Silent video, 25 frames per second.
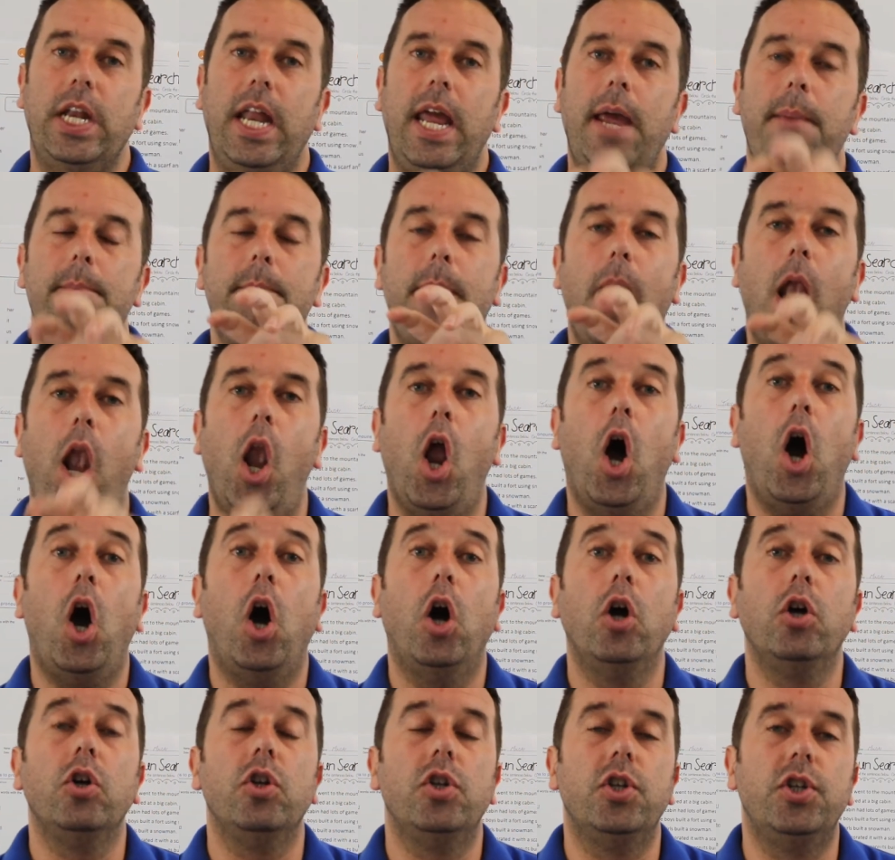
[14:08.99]
It
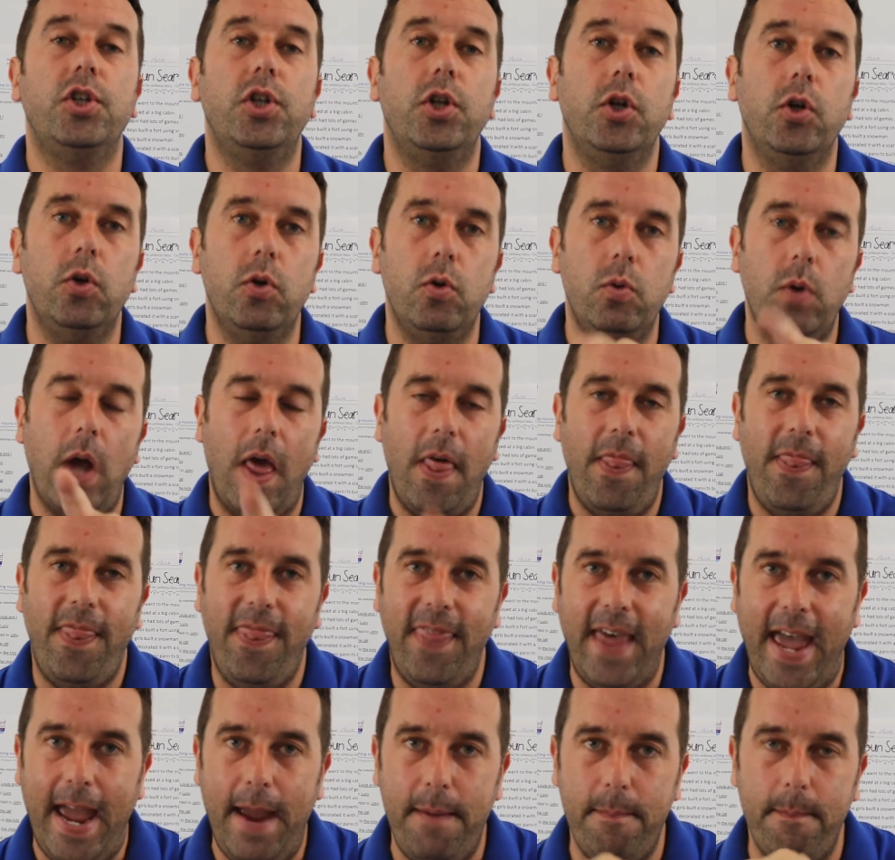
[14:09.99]
belongs to
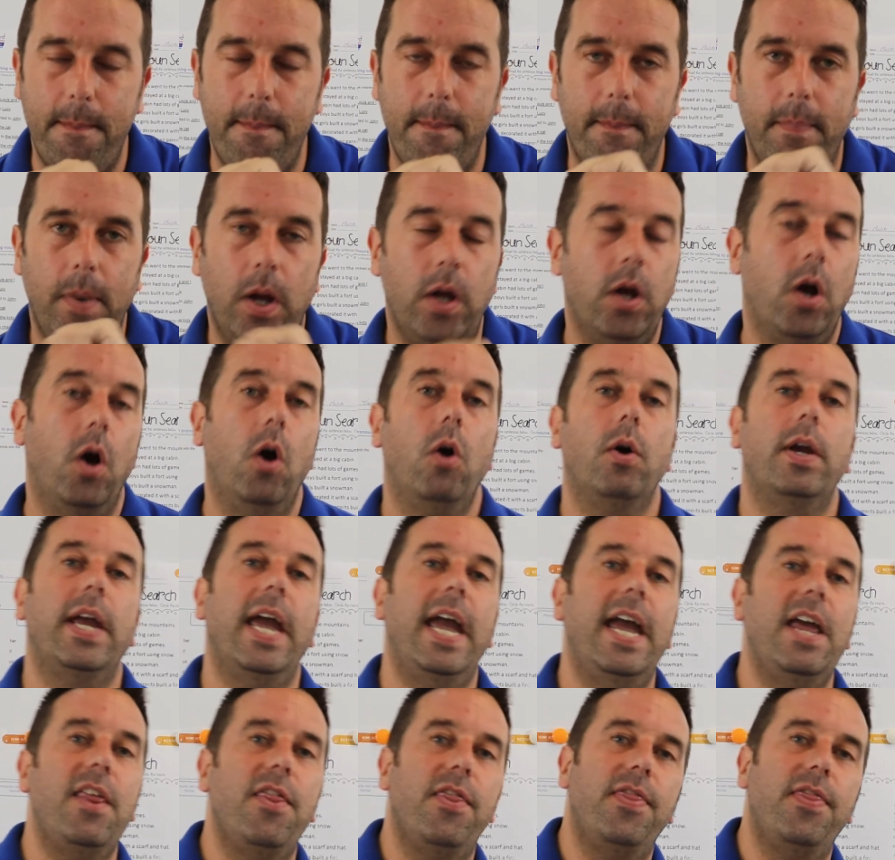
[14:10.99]
them, okay?